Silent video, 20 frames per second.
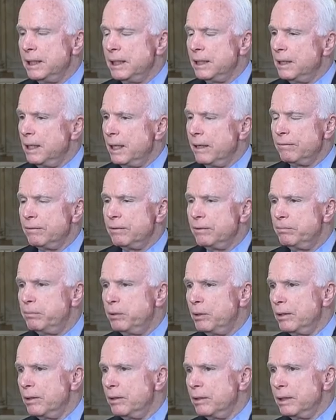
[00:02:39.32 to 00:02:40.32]
That would
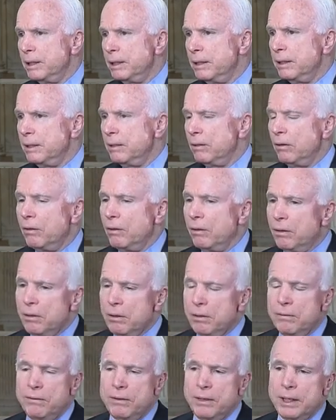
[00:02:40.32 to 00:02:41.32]
put
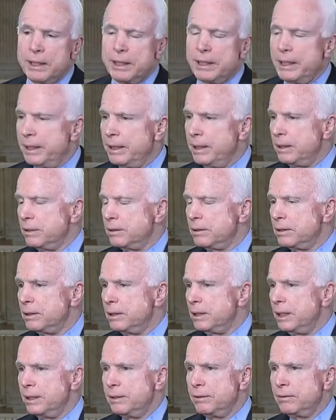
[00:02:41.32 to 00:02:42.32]
all of our gains
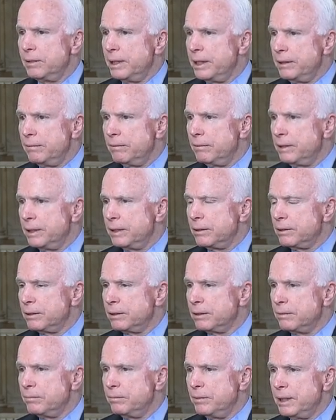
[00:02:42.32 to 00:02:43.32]
at great
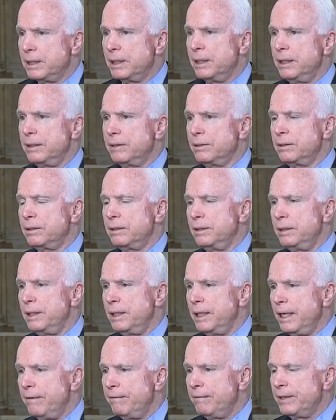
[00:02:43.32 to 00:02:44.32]
risk, because
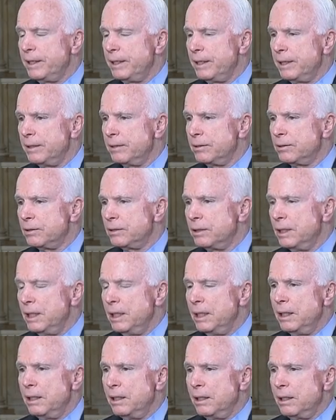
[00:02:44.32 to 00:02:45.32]
the Afghans
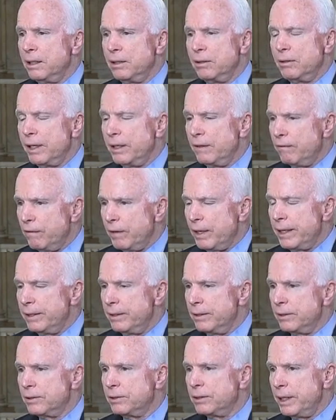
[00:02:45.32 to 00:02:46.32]
are great
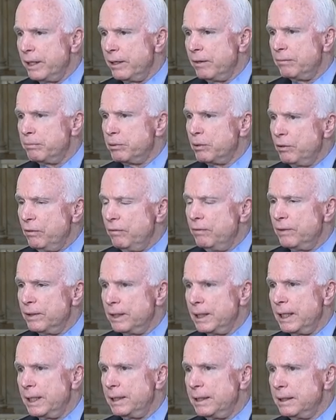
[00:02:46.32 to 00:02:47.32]
fighters. They have
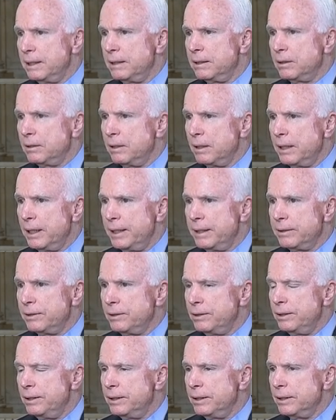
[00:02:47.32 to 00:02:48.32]
proven that in this
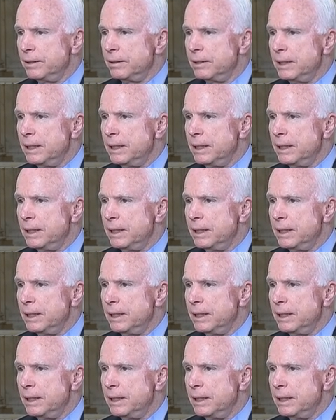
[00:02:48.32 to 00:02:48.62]
last year.